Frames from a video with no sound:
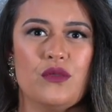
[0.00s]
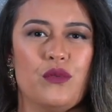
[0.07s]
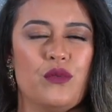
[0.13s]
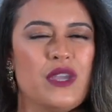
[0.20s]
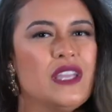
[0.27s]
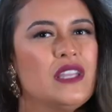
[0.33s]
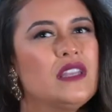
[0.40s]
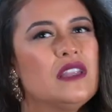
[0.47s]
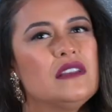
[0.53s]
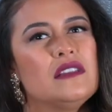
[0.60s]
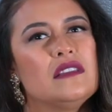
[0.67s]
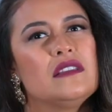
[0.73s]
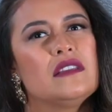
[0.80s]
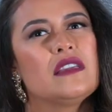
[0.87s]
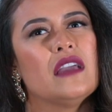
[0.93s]
we
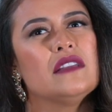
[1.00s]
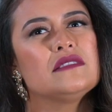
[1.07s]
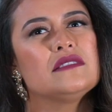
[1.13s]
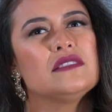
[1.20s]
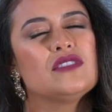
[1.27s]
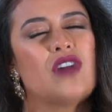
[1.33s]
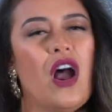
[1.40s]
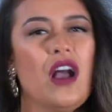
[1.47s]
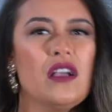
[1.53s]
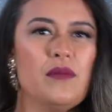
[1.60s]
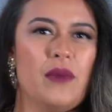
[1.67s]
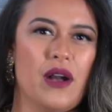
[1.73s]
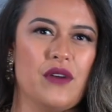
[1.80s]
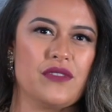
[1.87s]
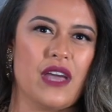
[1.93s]
didn't get to talk
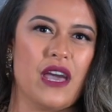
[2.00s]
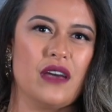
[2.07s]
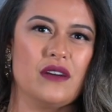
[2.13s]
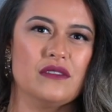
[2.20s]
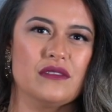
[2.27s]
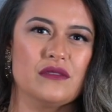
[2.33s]
about that.